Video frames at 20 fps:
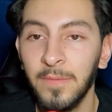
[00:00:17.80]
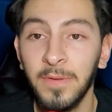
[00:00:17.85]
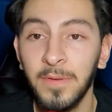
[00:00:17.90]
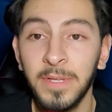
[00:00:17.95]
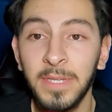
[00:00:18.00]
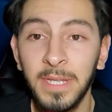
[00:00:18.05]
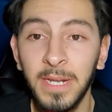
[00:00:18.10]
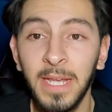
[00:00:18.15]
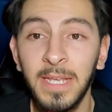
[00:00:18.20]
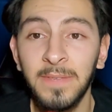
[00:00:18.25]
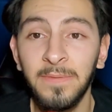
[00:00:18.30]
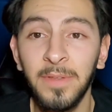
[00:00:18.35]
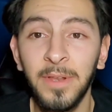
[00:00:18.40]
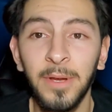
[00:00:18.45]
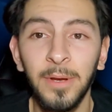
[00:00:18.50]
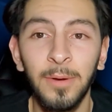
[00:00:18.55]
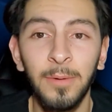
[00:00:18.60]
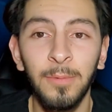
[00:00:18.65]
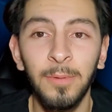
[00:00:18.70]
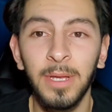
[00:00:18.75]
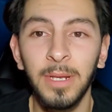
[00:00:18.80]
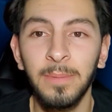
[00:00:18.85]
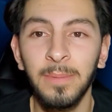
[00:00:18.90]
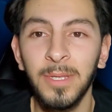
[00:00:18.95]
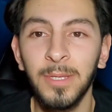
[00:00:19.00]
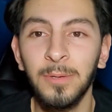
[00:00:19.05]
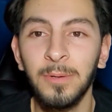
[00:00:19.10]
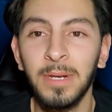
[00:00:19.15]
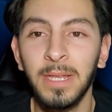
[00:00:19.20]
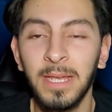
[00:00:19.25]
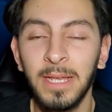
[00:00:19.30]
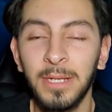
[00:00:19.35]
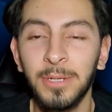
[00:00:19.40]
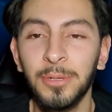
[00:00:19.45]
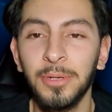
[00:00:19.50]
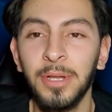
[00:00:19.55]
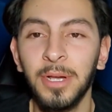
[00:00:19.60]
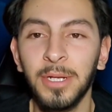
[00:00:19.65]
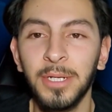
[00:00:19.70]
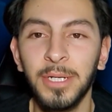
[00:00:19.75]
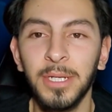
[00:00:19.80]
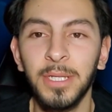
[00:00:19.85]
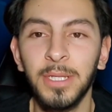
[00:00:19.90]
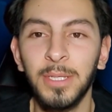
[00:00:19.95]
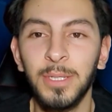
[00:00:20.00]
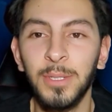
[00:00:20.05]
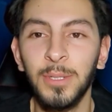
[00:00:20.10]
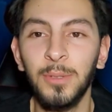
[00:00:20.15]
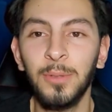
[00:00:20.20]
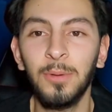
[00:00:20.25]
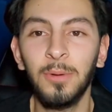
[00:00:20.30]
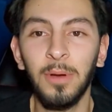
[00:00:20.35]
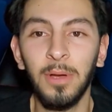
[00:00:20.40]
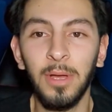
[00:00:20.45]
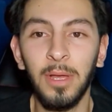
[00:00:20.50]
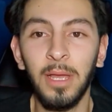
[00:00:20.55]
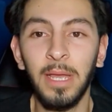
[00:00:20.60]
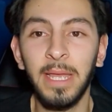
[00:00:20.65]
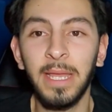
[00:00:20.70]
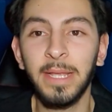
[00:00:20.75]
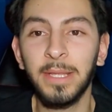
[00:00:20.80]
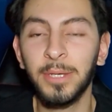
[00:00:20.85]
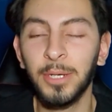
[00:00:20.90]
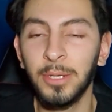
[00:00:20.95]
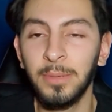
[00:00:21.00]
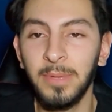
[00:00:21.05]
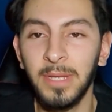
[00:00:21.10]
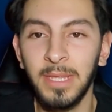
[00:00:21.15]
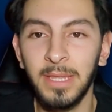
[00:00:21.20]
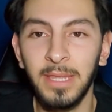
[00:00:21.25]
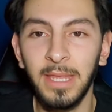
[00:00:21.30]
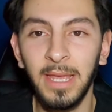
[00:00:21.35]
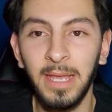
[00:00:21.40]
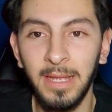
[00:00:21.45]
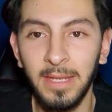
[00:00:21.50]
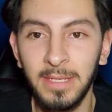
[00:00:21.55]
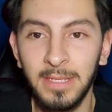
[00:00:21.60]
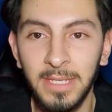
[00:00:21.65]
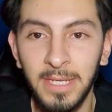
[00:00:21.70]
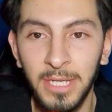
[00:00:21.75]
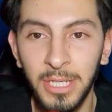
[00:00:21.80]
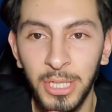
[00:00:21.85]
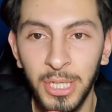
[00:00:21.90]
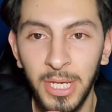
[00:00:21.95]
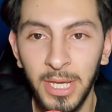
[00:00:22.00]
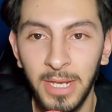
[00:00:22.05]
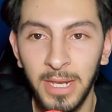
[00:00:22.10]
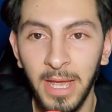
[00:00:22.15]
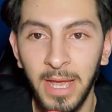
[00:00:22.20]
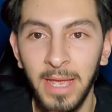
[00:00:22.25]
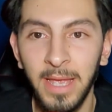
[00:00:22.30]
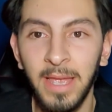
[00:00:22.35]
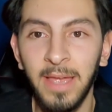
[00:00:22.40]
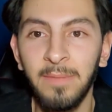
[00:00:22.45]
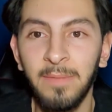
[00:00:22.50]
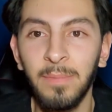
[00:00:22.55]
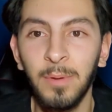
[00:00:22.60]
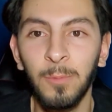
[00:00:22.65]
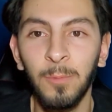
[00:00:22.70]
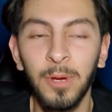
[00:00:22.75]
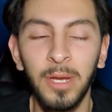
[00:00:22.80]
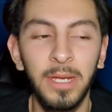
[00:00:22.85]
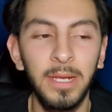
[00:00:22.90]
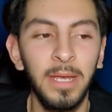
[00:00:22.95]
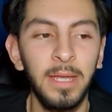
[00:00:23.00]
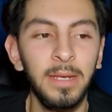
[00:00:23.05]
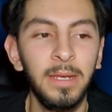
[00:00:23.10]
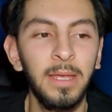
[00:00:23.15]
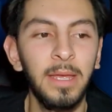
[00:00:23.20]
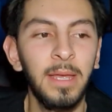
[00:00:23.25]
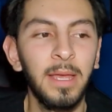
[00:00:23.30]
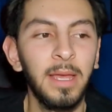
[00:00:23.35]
today's video, we're going to be doing an introduction to a tournament that CG and I have been working on.